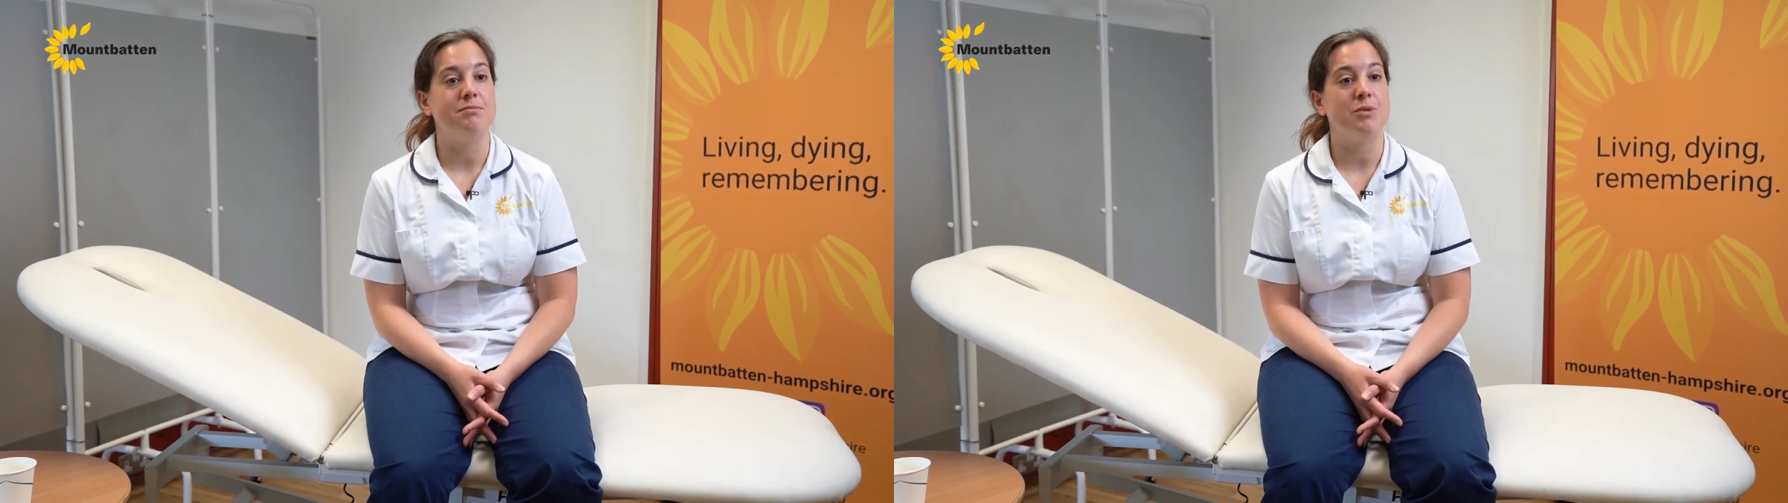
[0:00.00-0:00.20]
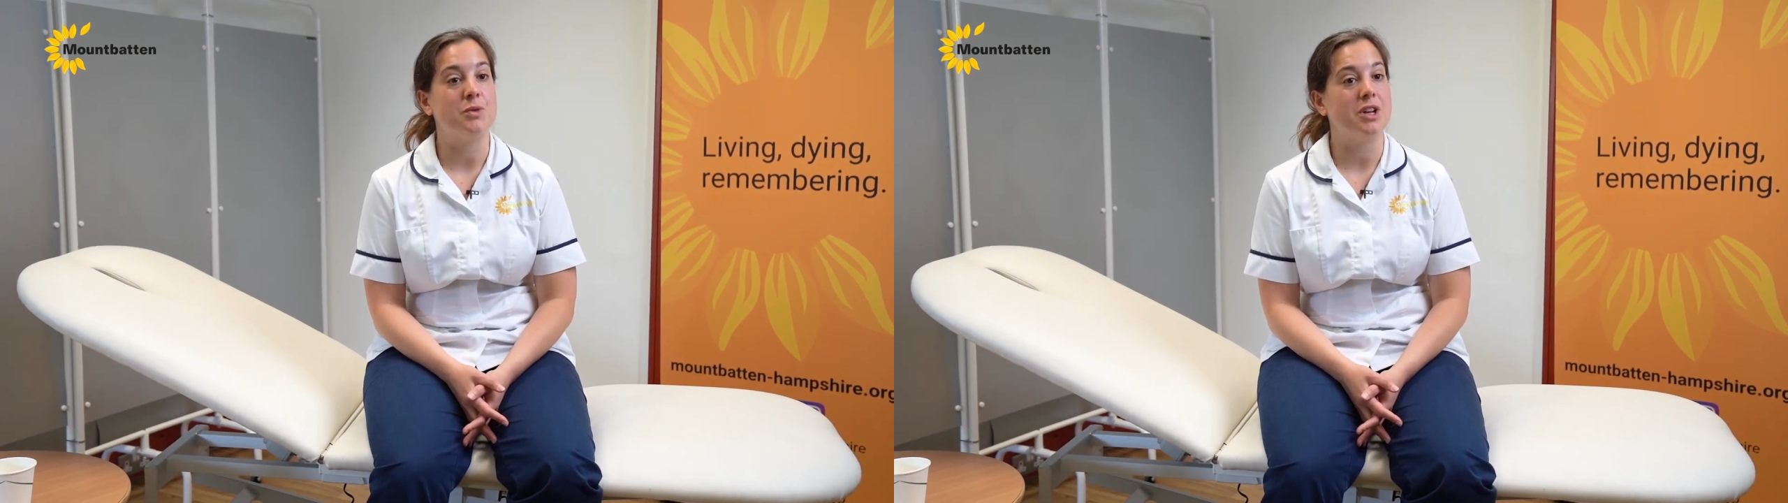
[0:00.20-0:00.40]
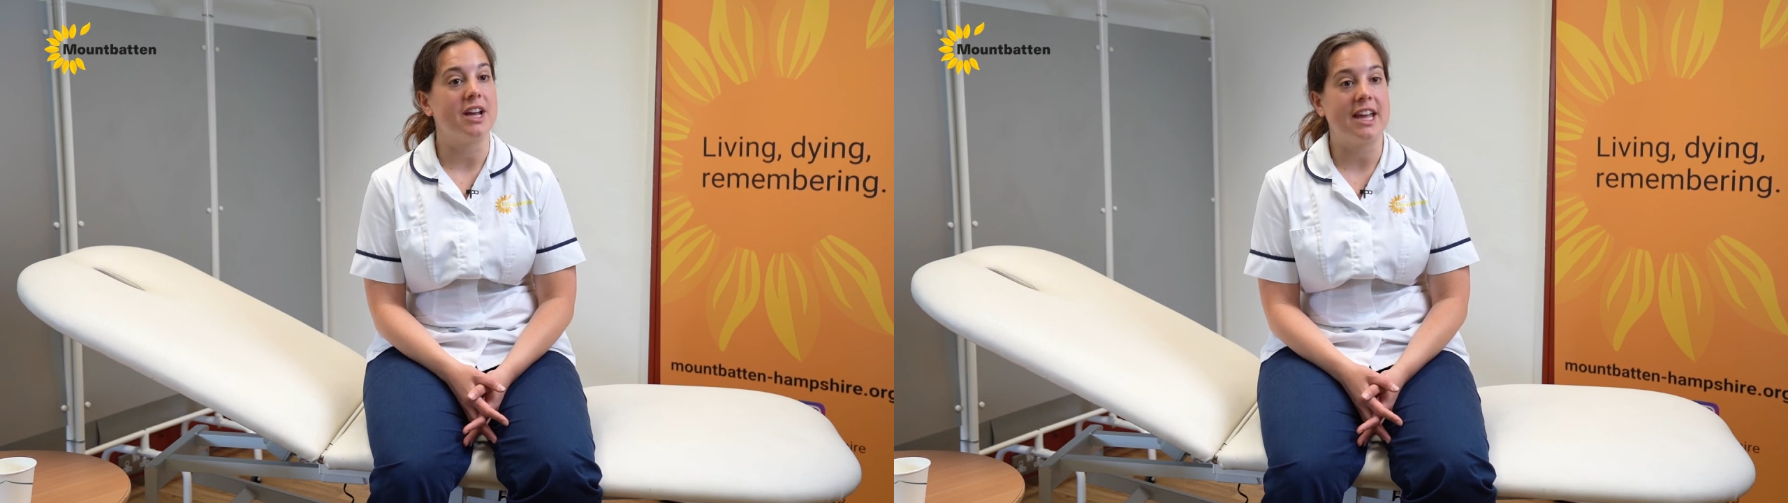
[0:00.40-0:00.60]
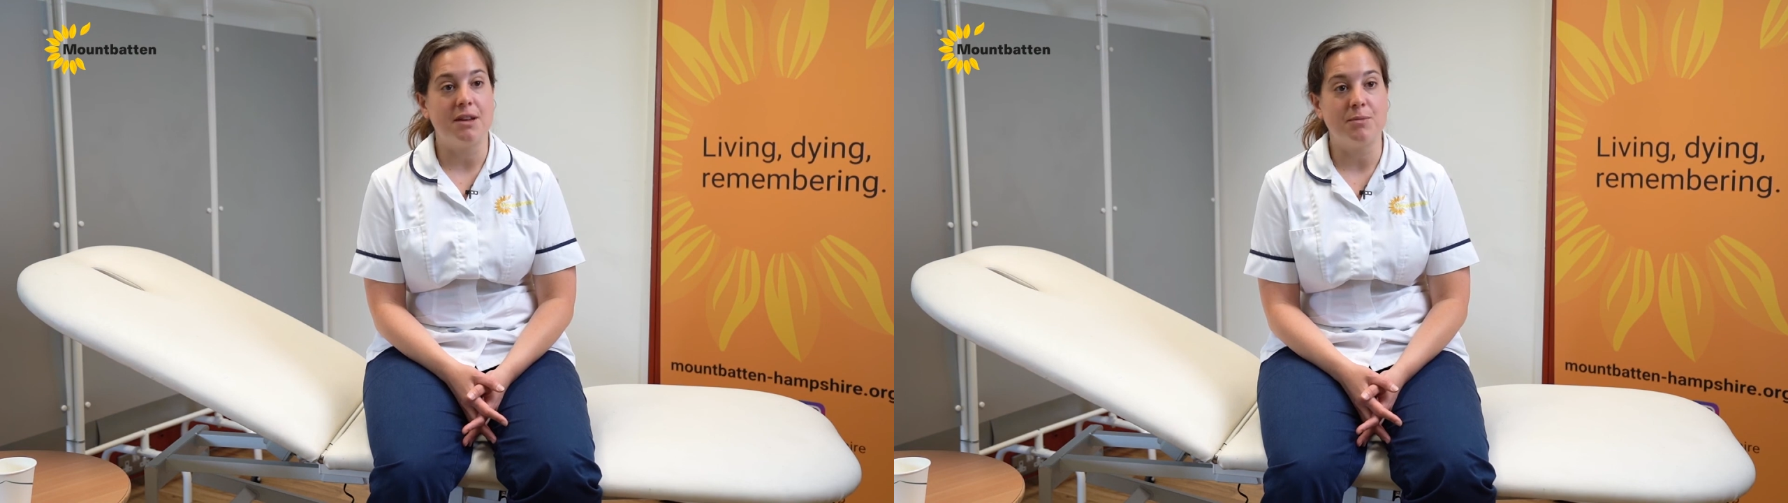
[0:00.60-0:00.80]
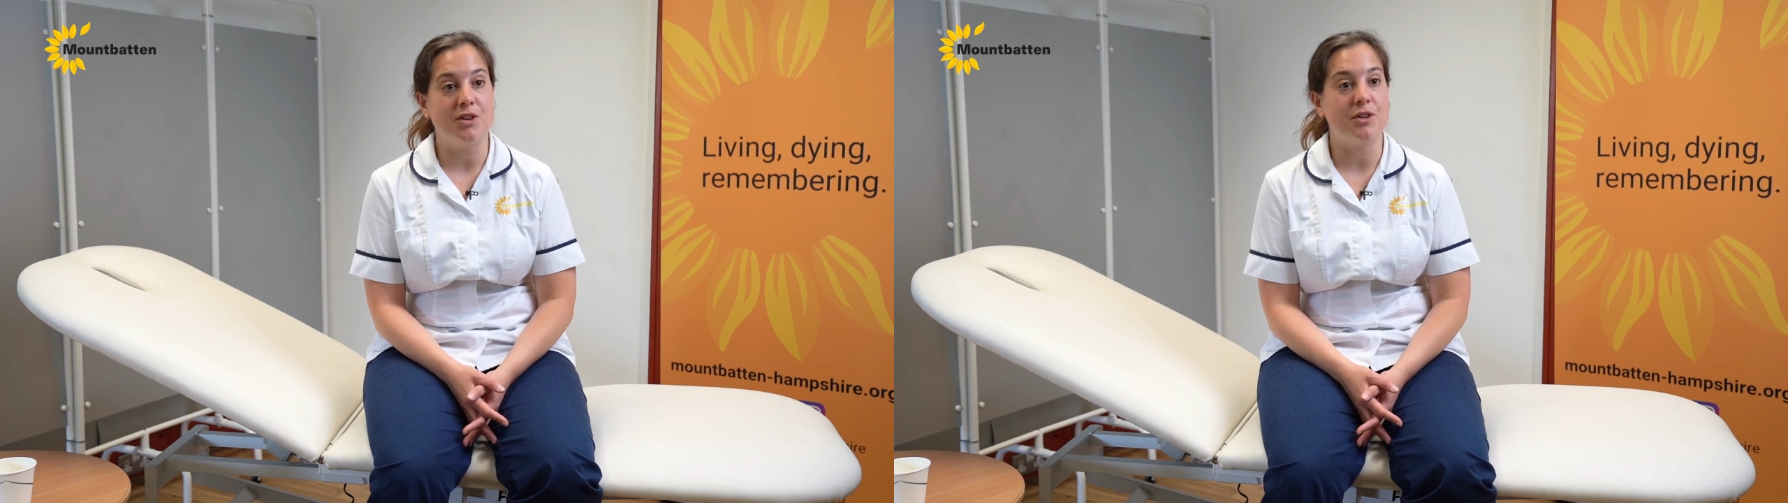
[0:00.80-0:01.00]
would like any
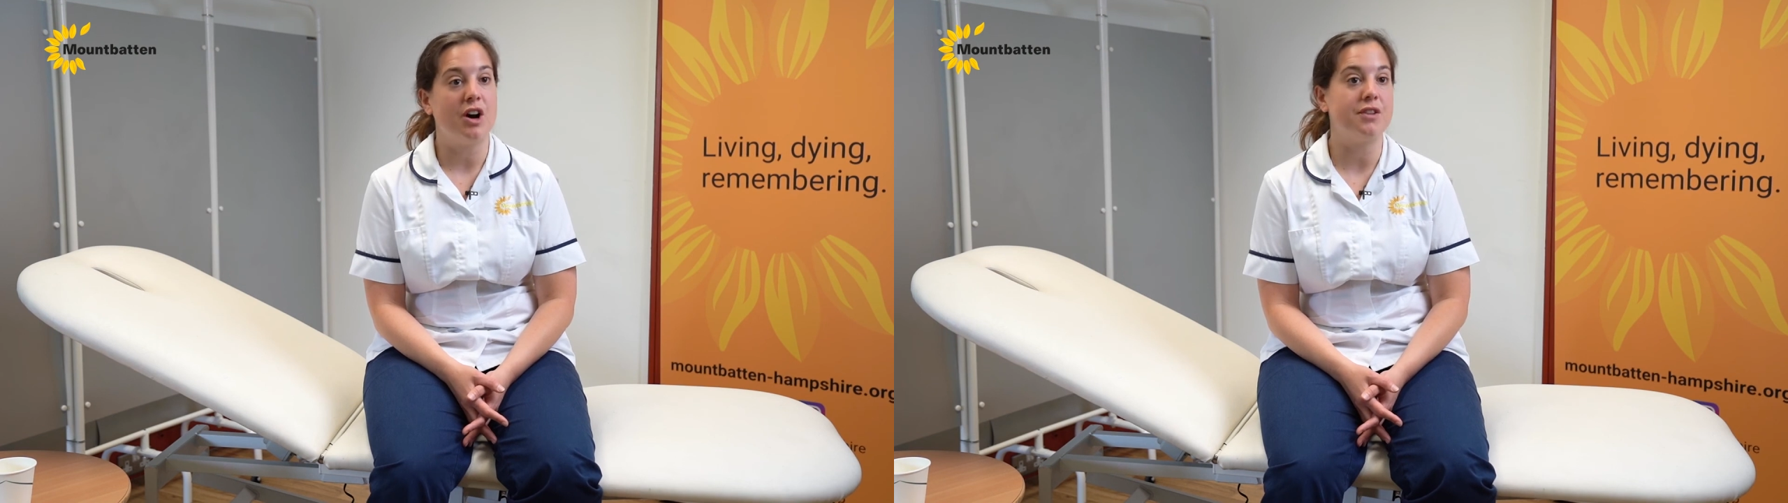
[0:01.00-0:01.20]
more